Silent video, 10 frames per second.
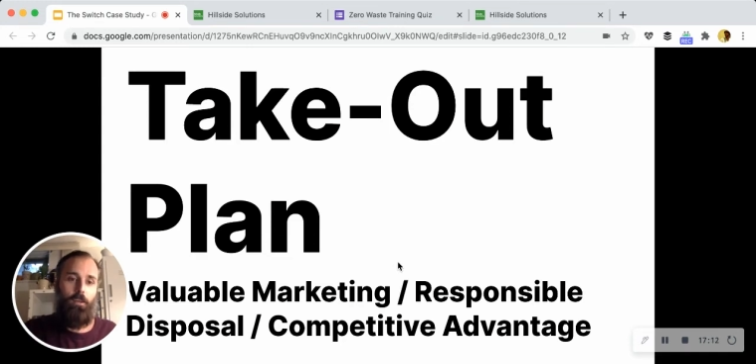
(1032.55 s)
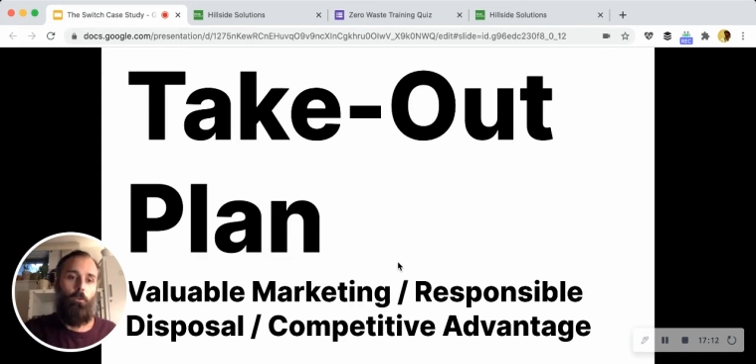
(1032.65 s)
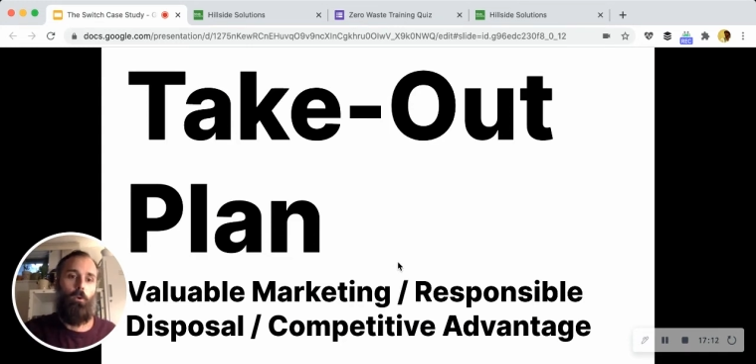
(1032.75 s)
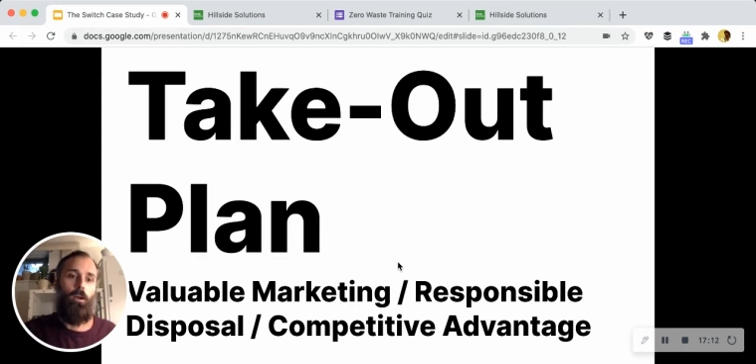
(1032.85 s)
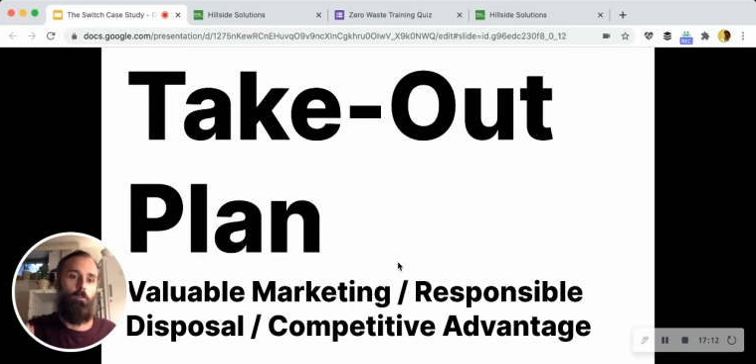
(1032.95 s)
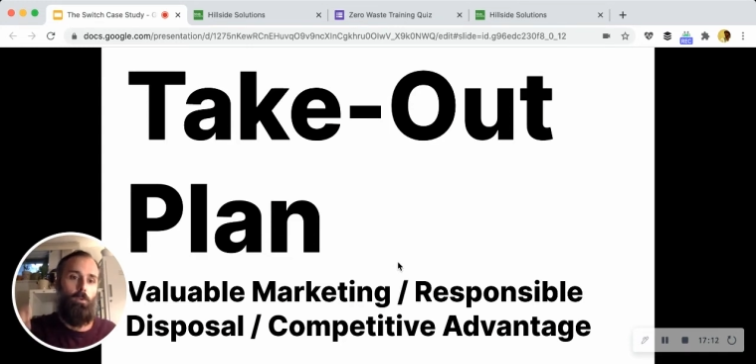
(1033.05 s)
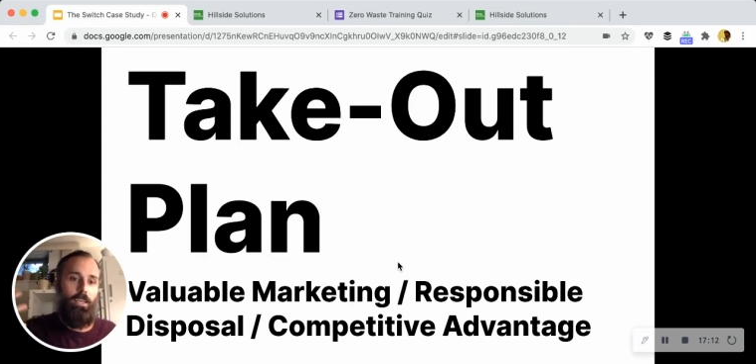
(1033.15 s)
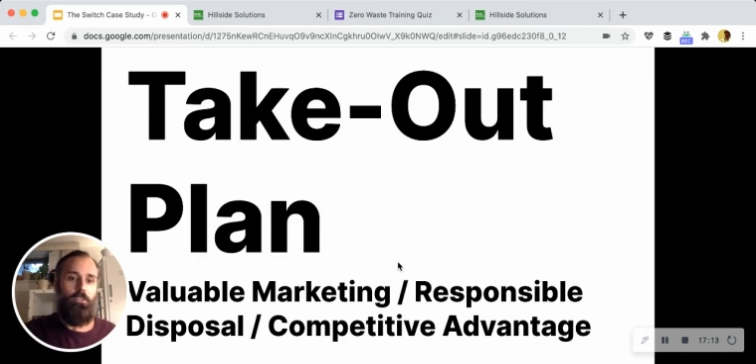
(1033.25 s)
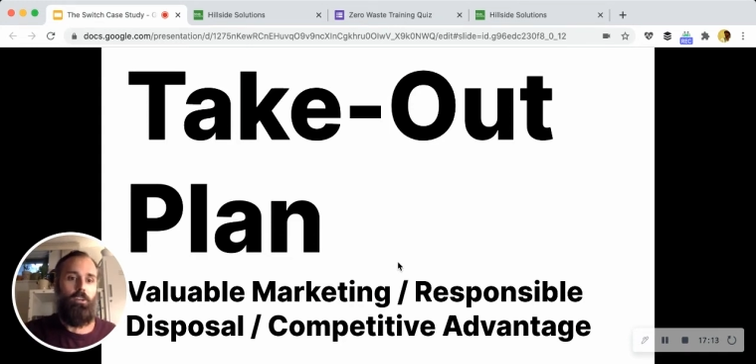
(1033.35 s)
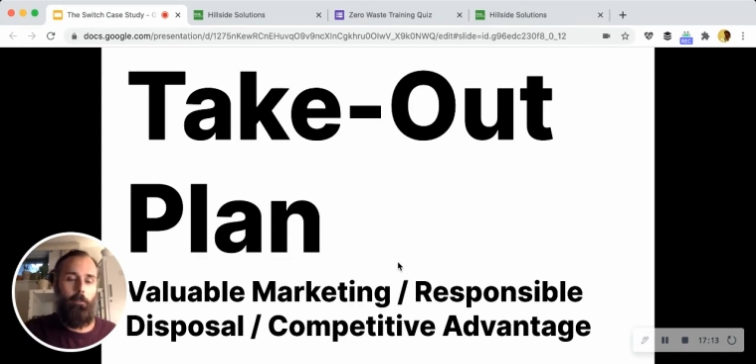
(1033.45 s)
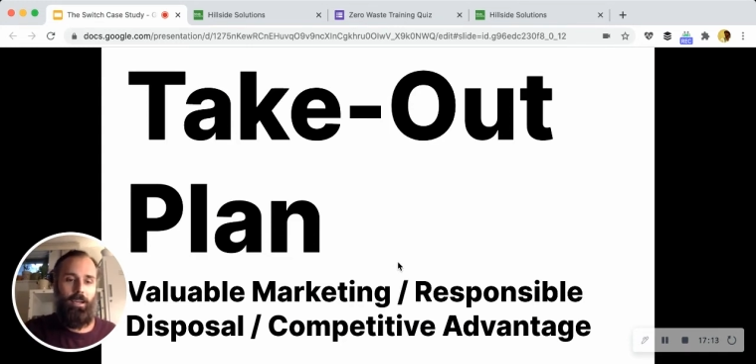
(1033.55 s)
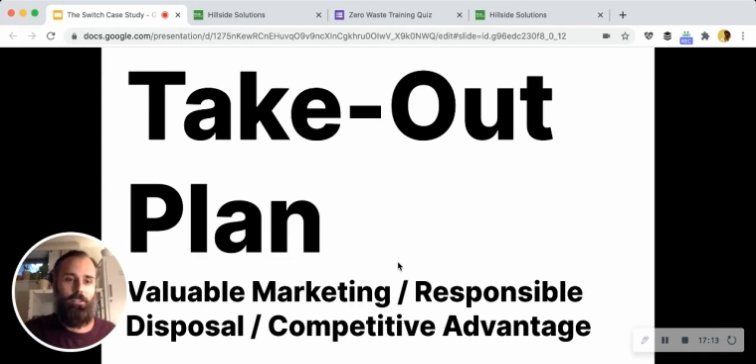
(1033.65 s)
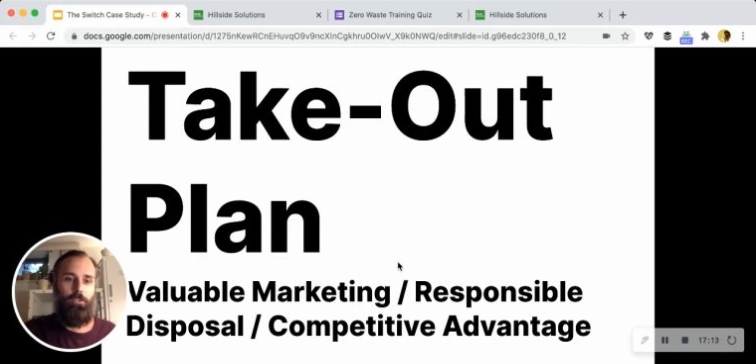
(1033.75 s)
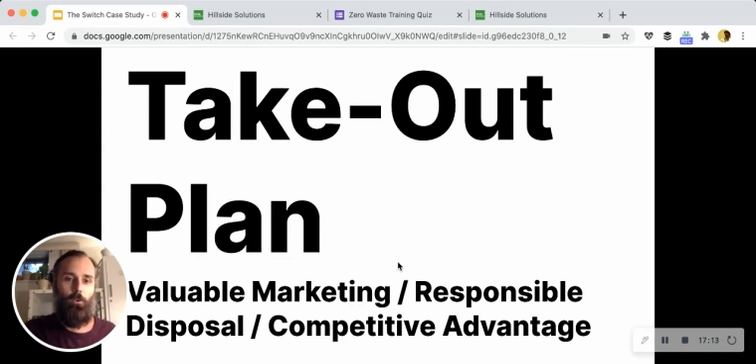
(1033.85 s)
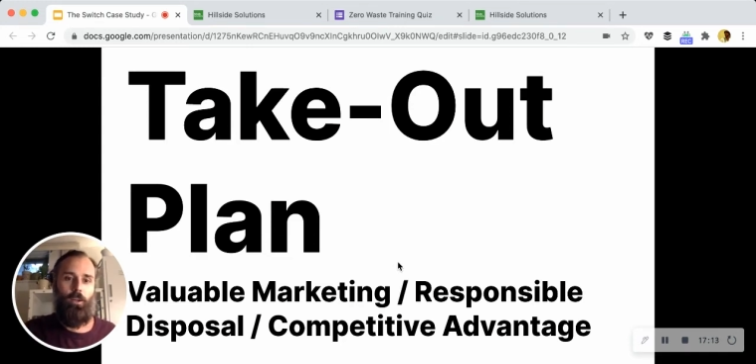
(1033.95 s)
Whereas we can turn it back
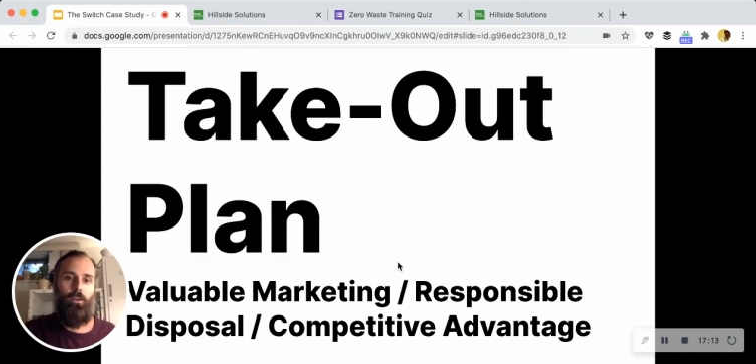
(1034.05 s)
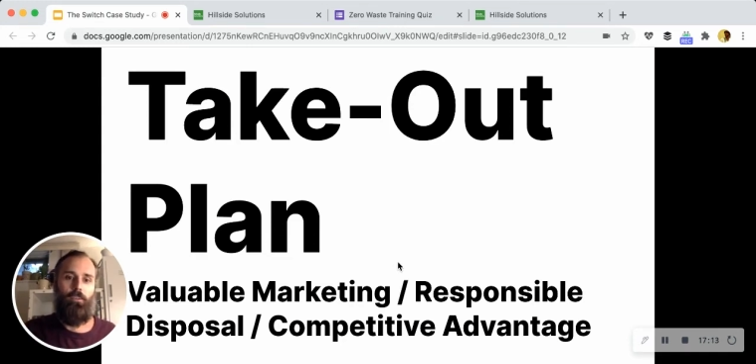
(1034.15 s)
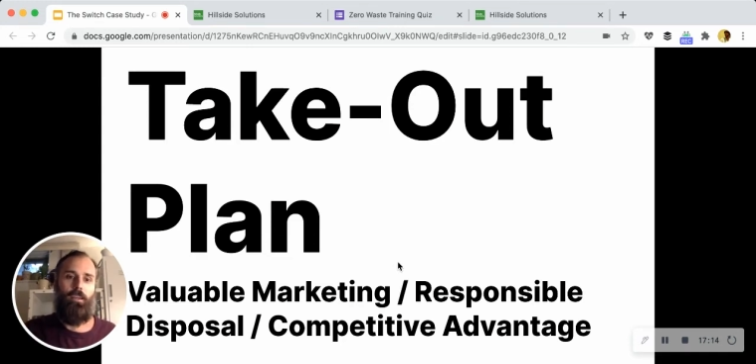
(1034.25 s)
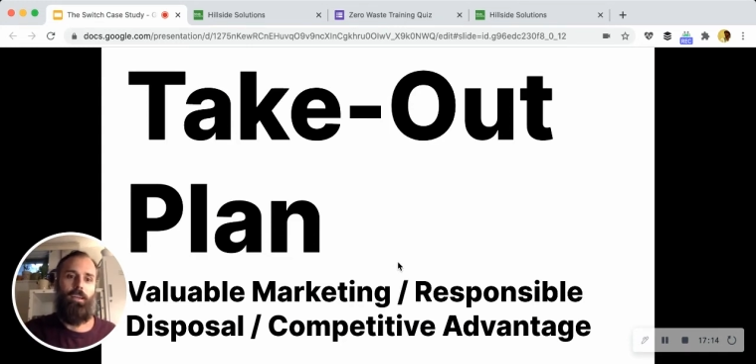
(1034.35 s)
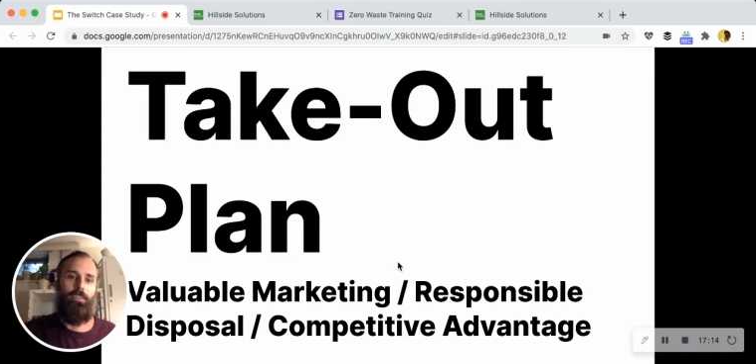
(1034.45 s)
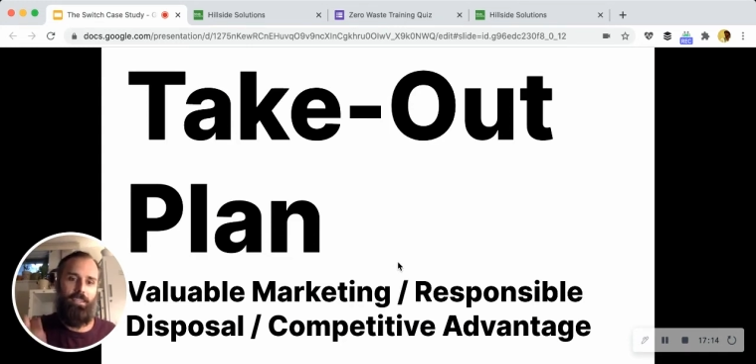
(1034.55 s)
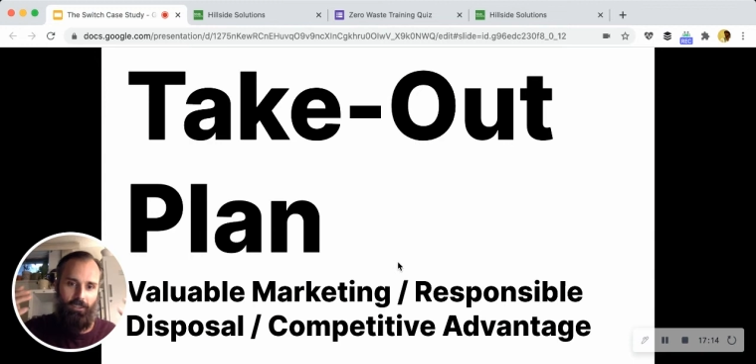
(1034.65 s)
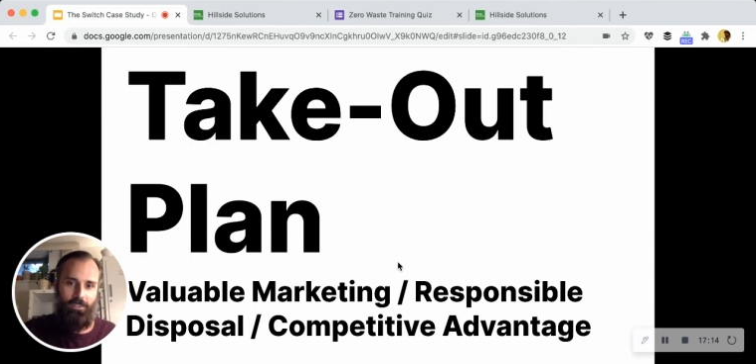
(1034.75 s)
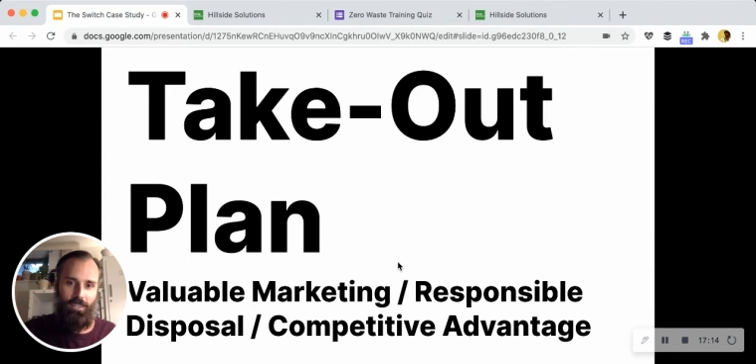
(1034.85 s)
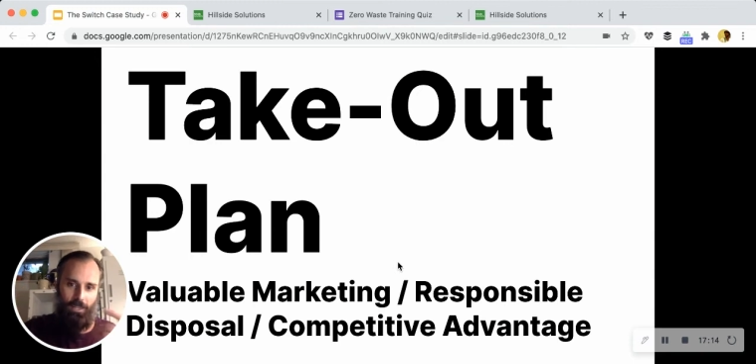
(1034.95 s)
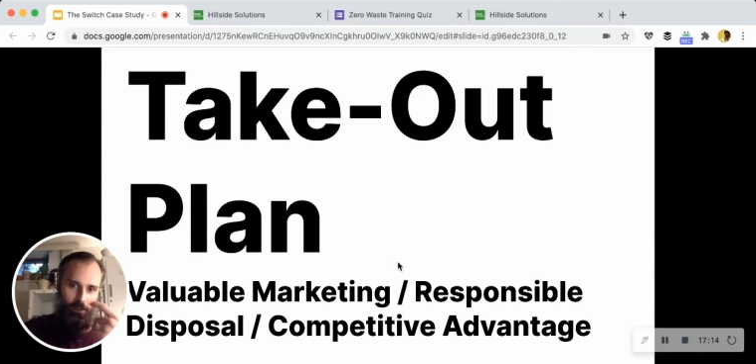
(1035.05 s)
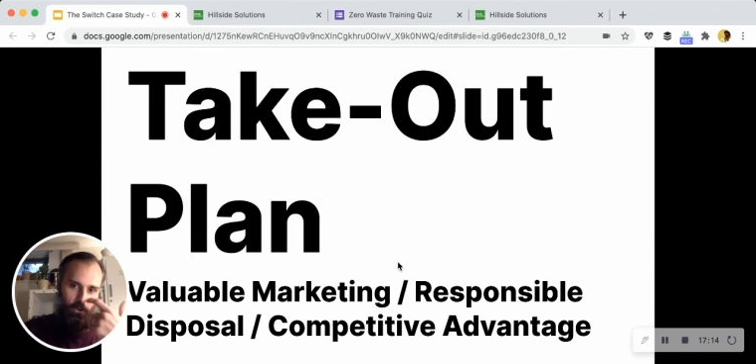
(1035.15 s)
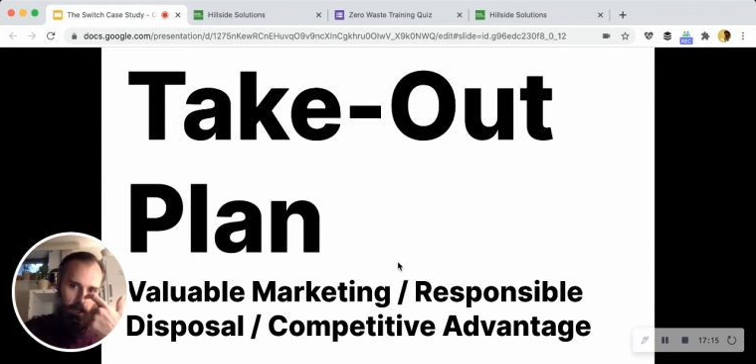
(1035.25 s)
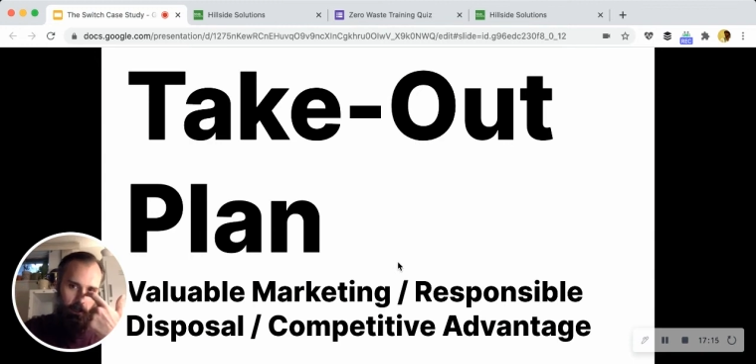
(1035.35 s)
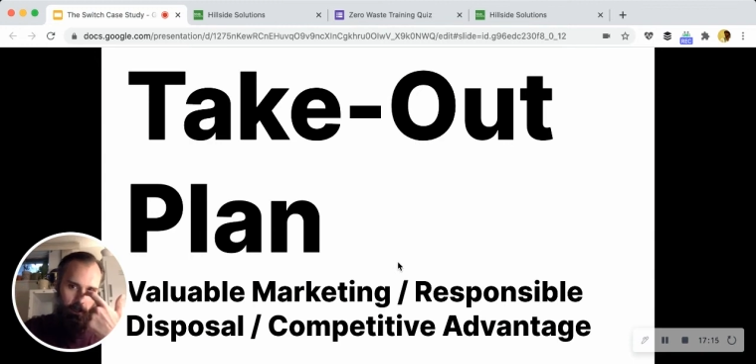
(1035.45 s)
into soil, and that's a good thing,
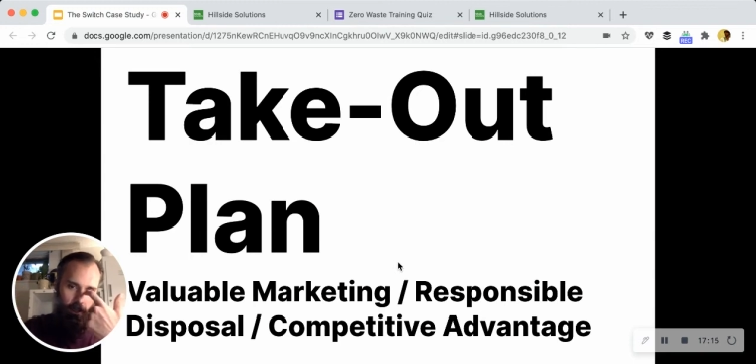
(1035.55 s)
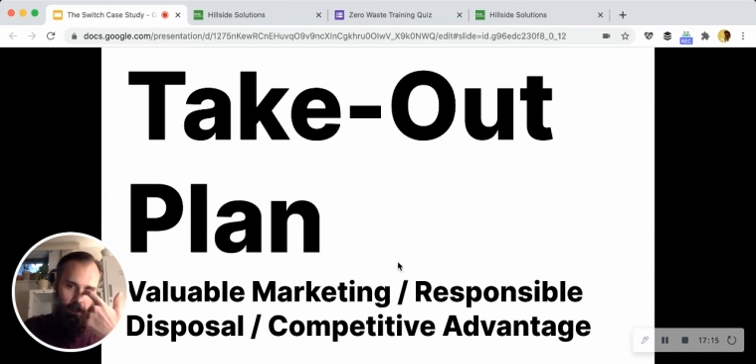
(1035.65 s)
okay?